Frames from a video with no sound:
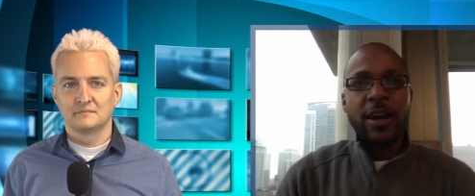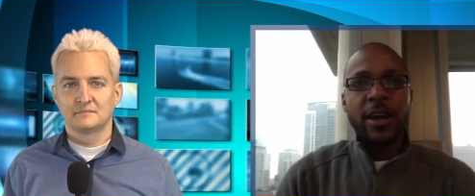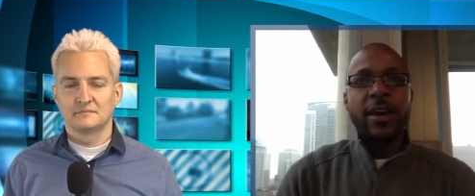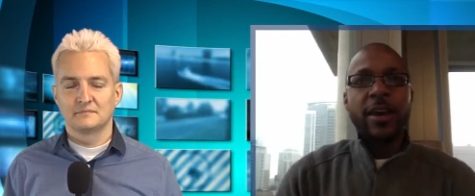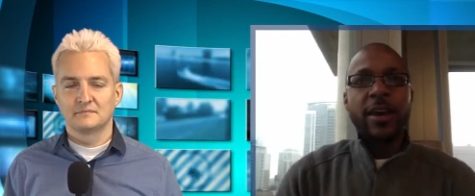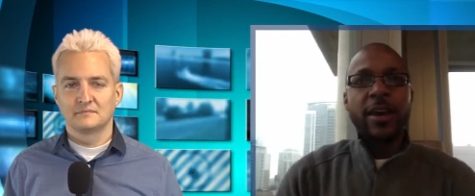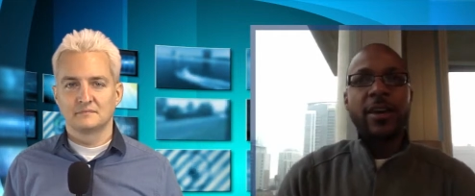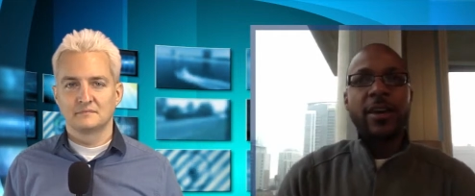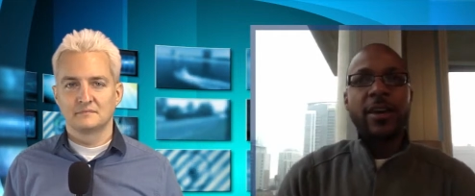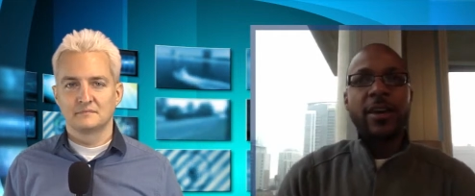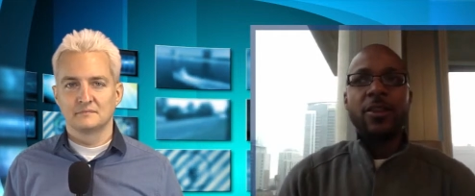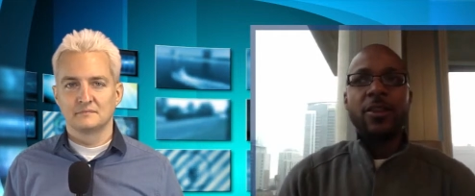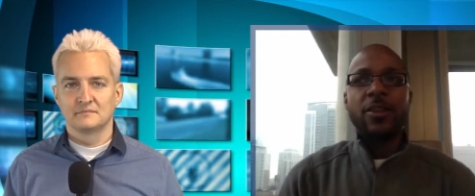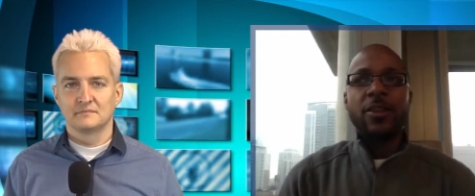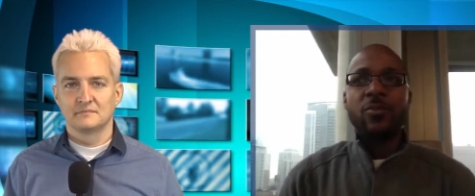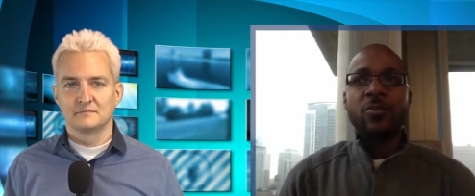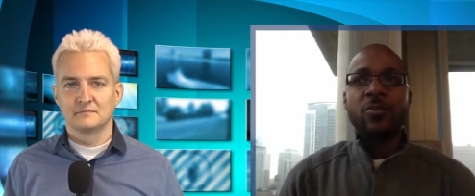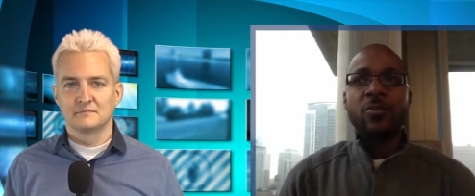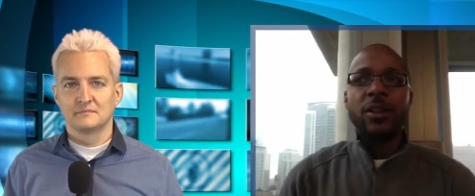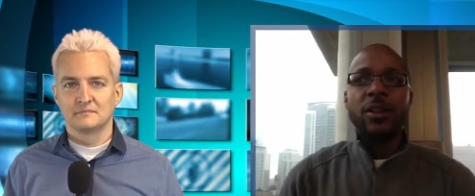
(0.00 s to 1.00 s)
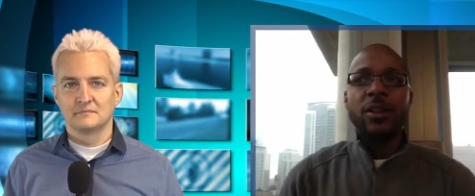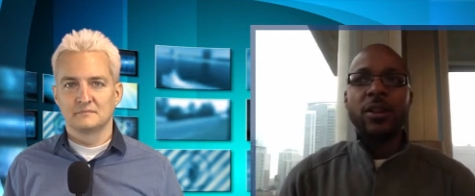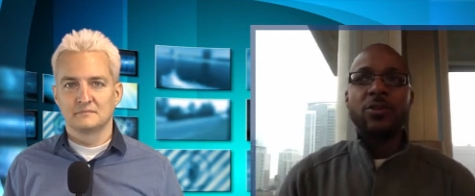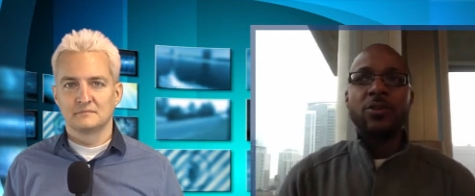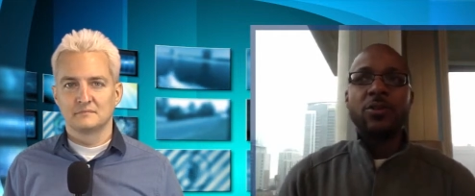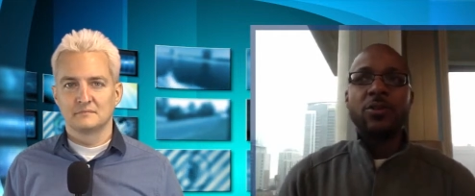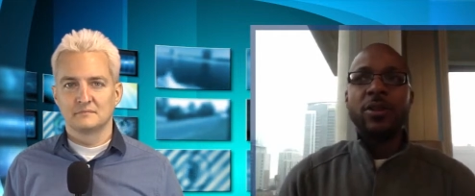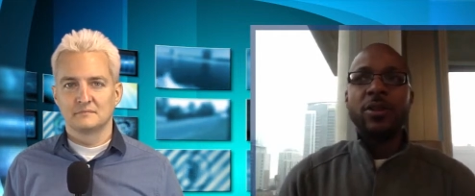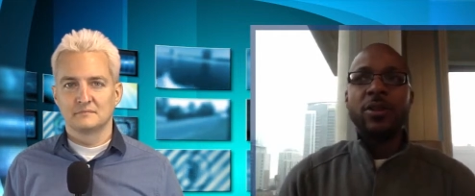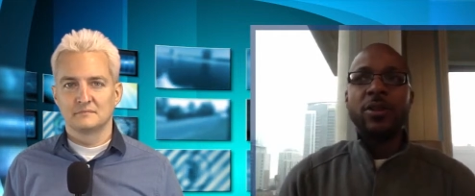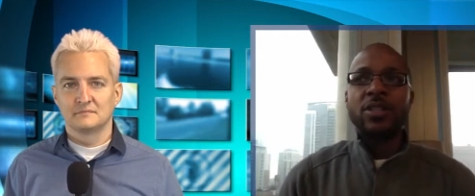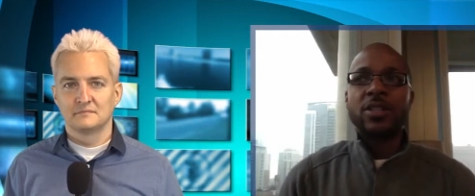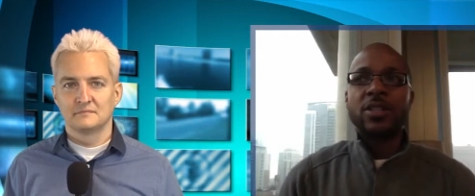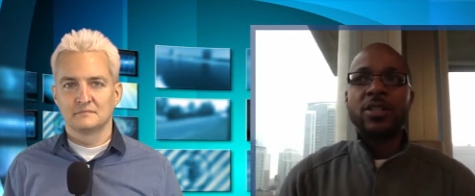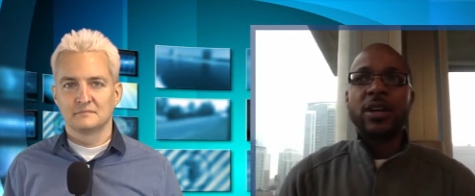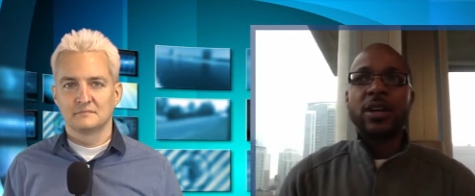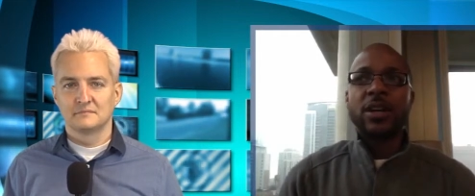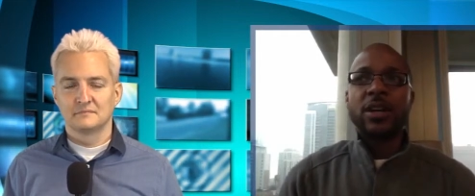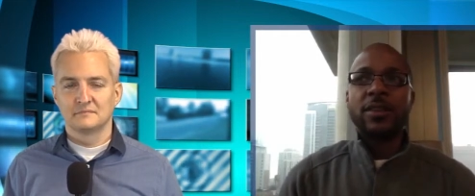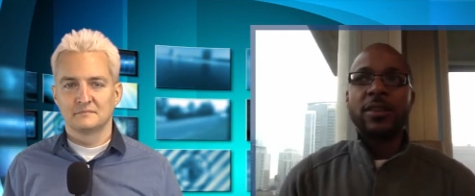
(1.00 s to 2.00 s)
Speaker 1: And then there'll be little
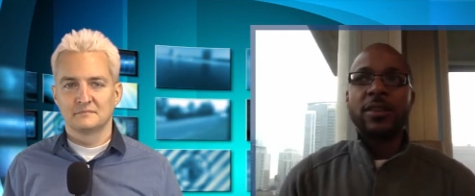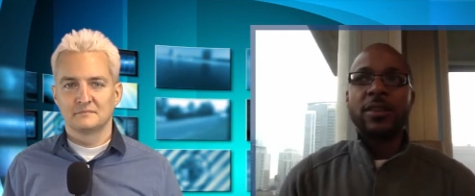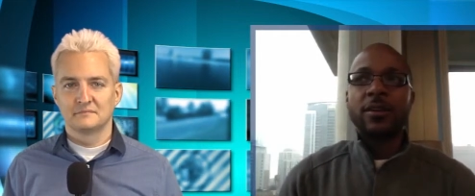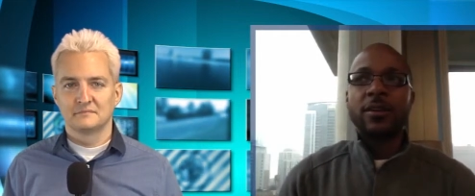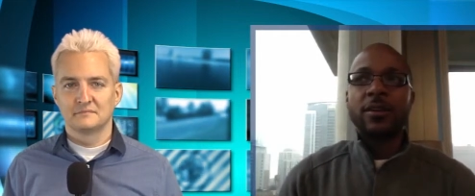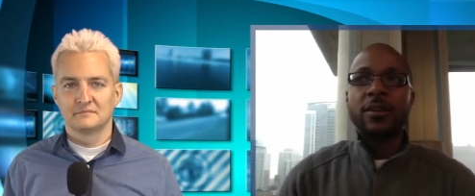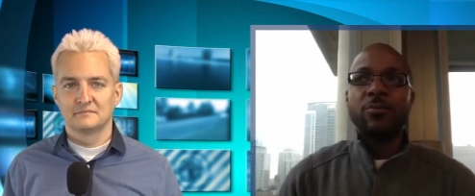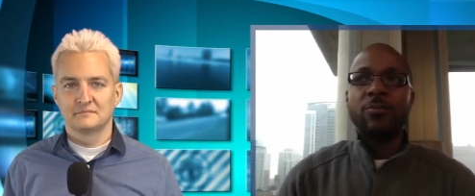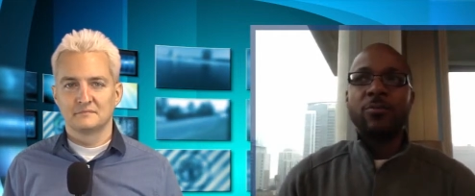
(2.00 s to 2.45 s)
niche, I think,